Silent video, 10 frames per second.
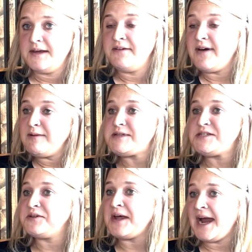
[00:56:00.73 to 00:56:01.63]
if I was
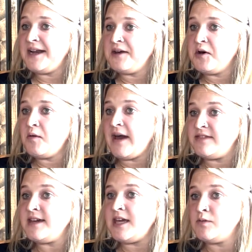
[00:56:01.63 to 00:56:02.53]
still in Idaho, I
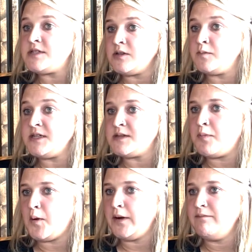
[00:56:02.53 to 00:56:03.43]
think he would still be
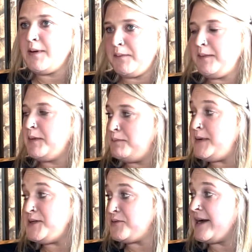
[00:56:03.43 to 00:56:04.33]
supportive, but we would
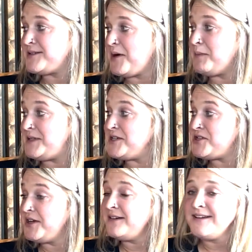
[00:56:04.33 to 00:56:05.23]
be direct
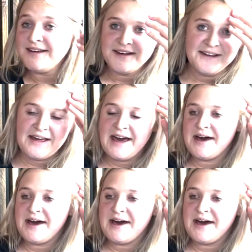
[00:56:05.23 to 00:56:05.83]
competition. They